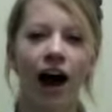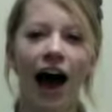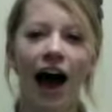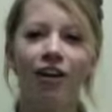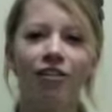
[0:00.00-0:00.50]

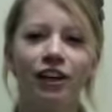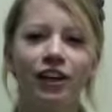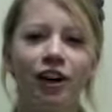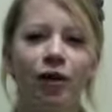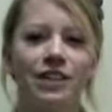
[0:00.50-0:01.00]
I don't really
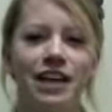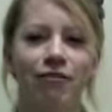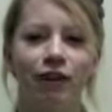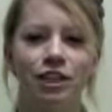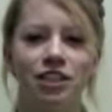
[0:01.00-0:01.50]
know what
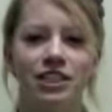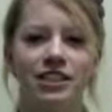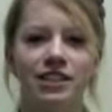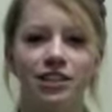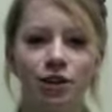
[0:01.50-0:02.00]
diverged is,
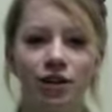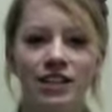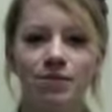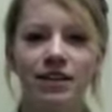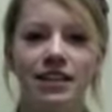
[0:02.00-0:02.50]
so this
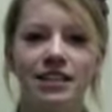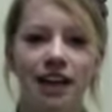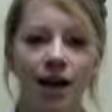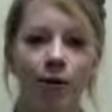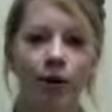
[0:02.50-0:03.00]
means
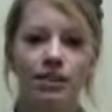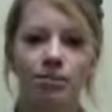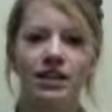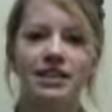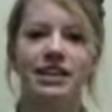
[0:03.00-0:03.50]
I'm going to
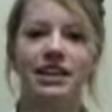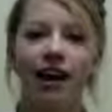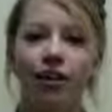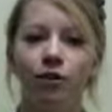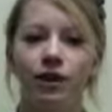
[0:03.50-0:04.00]
place the
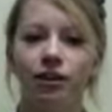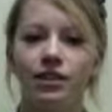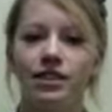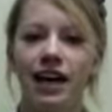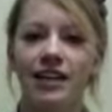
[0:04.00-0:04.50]
yellow yield
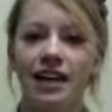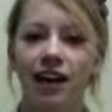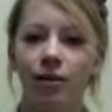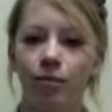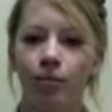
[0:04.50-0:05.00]
sign
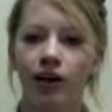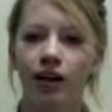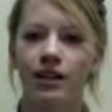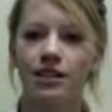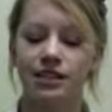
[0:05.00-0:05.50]
down
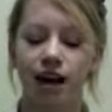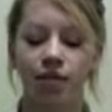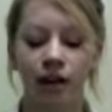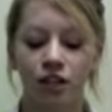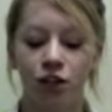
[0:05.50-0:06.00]
because I'm
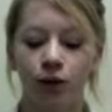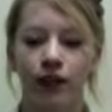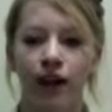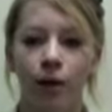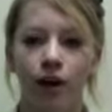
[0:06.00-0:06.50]
not sure what
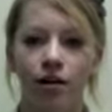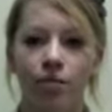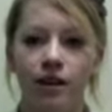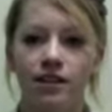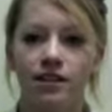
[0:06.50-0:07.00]
that word
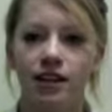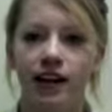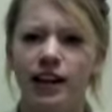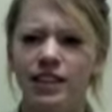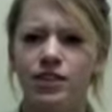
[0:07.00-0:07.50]
means and
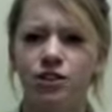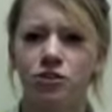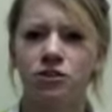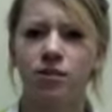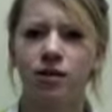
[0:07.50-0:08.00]
I need to do
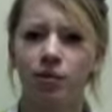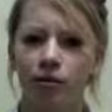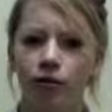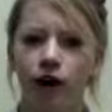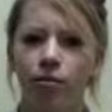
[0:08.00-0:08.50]
something
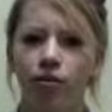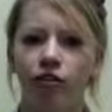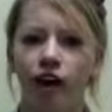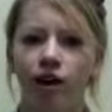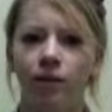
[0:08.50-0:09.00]
before I move
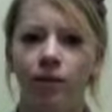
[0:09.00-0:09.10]
on.